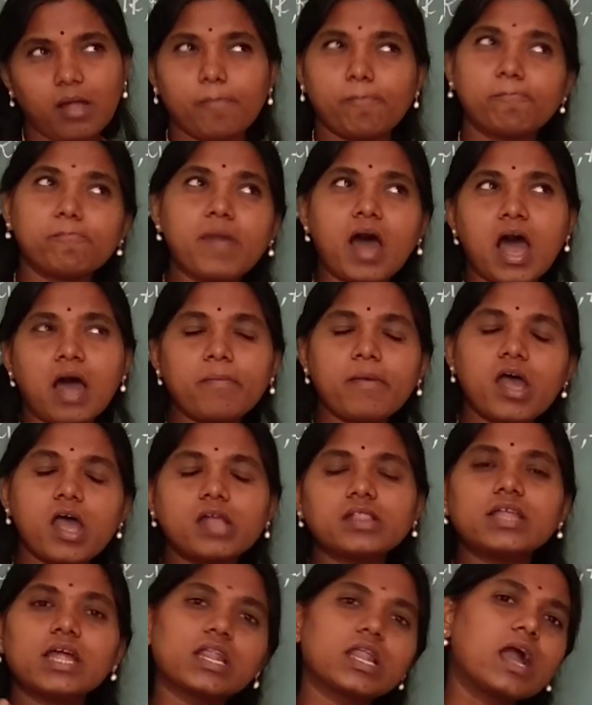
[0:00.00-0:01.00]

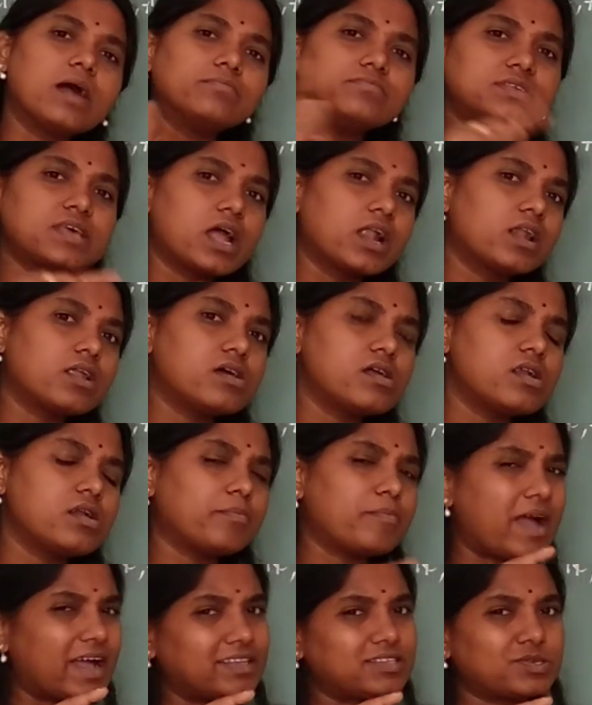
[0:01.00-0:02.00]
Mama, that comes under
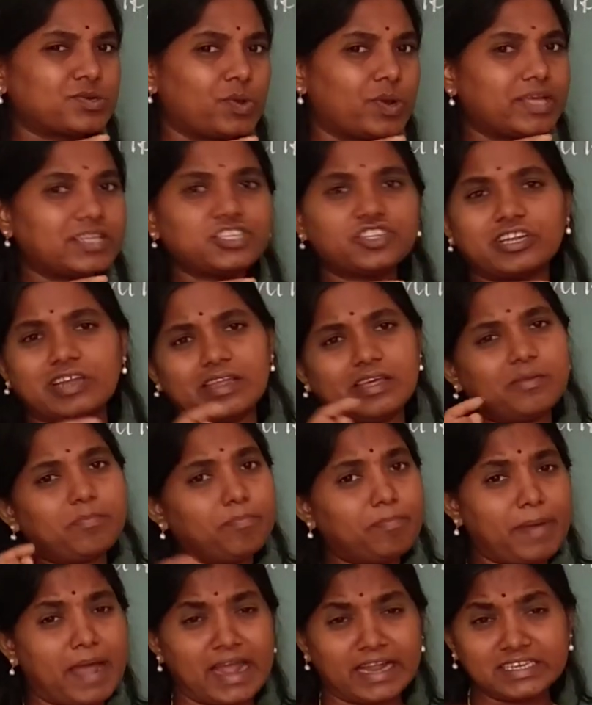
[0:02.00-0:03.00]
masculine gender,
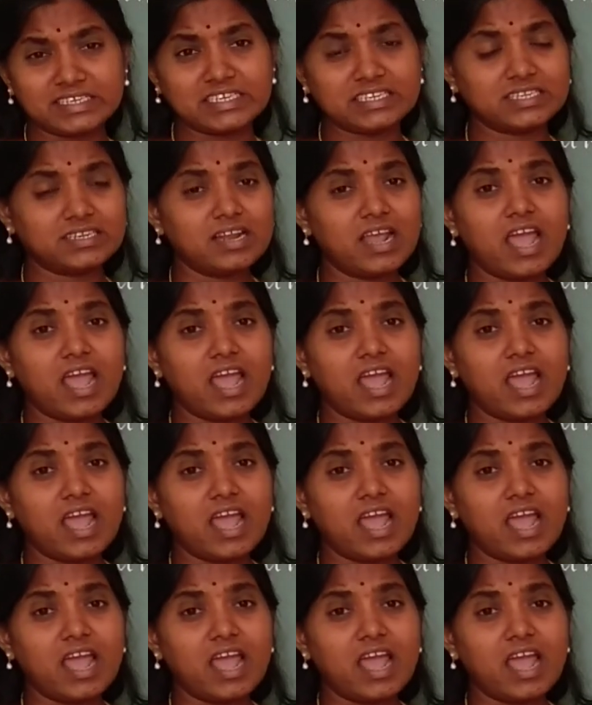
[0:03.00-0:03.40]
but